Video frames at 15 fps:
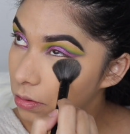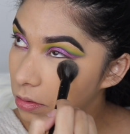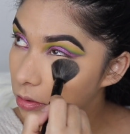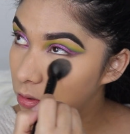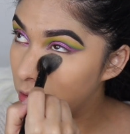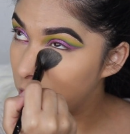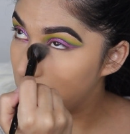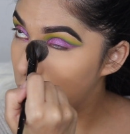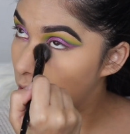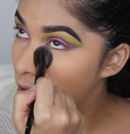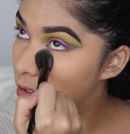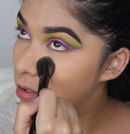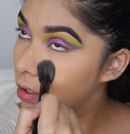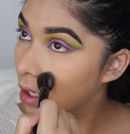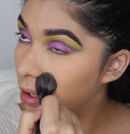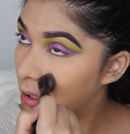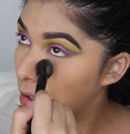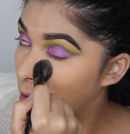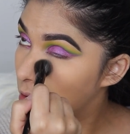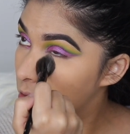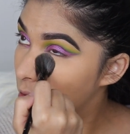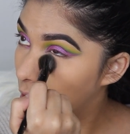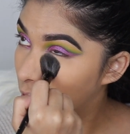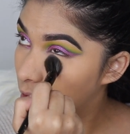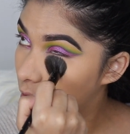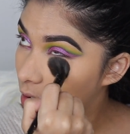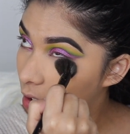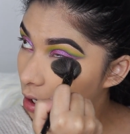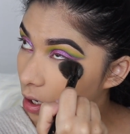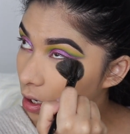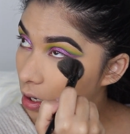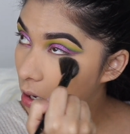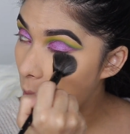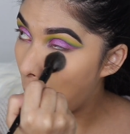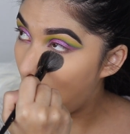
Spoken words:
Really setting this under eye.